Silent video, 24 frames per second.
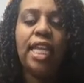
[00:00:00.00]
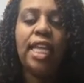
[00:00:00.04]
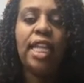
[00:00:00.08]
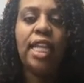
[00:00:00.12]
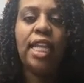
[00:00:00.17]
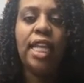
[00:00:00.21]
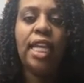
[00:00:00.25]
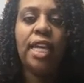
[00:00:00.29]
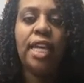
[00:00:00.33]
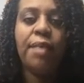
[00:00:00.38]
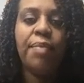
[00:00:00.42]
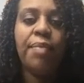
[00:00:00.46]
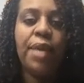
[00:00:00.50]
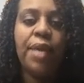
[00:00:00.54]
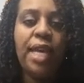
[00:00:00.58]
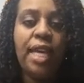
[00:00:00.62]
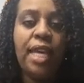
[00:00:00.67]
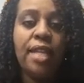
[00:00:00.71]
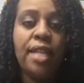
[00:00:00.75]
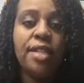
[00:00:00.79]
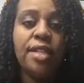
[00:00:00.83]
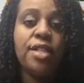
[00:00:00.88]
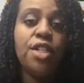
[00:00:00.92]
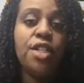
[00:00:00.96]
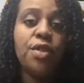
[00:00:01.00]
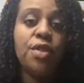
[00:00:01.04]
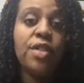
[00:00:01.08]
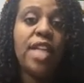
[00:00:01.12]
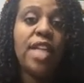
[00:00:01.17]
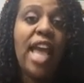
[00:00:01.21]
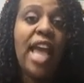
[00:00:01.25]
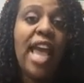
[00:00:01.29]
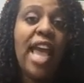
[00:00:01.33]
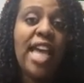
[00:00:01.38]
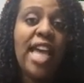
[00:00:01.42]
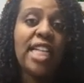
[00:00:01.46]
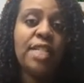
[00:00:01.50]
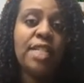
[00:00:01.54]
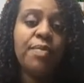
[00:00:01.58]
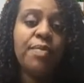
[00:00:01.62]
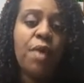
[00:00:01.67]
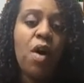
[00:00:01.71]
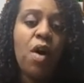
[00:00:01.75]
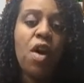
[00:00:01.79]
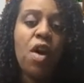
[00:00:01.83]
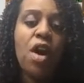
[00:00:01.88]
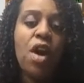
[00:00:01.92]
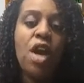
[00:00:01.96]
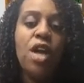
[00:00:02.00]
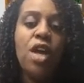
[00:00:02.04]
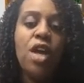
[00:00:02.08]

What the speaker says: click Pin to Taskbar.